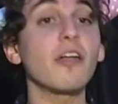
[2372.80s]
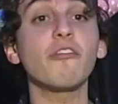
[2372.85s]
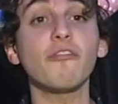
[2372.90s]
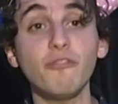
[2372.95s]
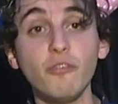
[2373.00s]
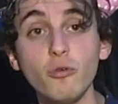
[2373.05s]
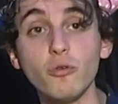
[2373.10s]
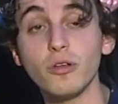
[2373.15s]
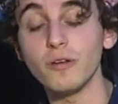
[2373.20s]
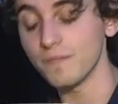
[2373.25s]
of
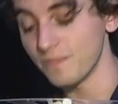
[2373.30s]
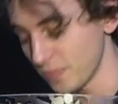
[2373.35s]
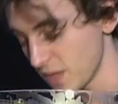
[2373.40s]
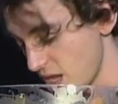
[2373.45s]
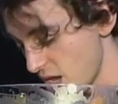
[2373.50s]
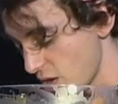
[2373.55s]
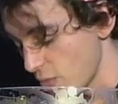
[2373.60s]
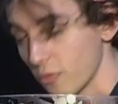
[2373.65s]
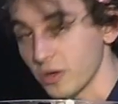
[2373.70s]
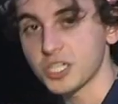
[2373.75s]
food,
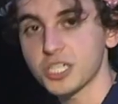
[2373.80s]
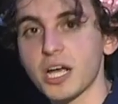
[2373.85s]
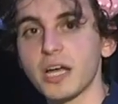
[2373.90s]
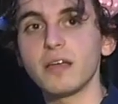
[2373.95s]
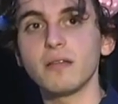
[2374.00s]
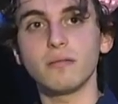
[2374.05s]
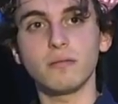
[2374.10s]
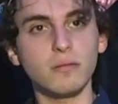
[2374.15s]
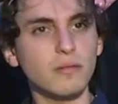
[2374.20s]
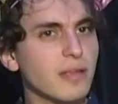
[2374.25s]
which
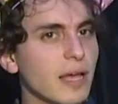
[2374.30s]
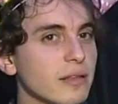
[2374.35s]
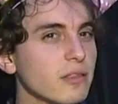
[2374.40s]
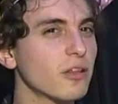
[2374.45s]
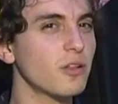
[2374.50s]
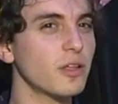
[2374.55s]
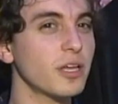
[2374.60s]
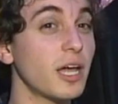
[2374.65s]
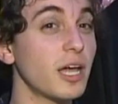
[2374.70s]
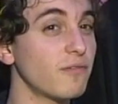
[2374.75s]
I
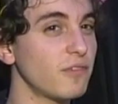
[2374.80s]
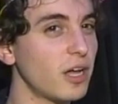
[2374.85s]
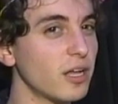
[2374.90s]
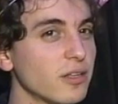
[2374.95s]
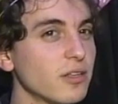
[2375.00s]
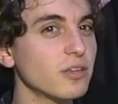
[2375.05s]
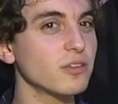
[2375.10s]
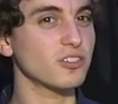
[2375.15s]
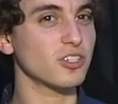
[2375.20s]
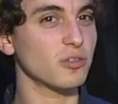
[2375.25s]
technically have not
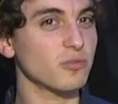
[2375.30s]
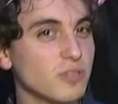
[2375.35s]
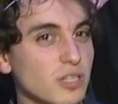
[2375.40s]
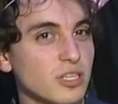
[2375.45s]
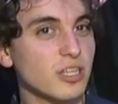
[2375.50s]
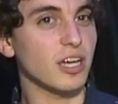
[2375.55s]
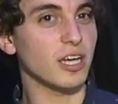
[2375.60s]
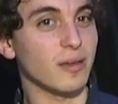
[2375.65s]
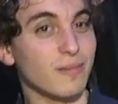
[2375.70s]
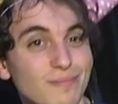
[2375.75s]
done so
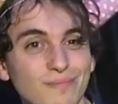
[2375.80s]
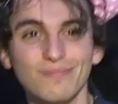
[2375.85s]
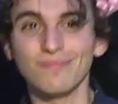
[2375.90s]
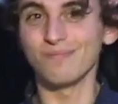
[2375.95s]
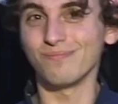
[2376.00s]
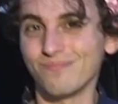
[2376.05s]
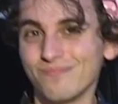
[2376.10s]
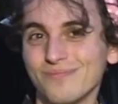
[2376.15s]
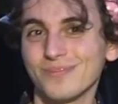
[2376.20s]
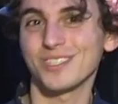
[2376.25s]
today.
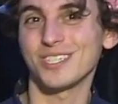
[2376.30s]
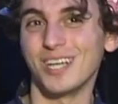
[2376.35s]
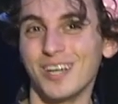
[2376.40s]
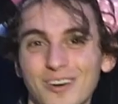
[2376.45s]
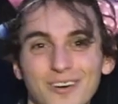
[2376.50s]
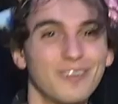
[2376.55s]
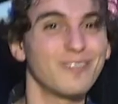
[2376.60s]
So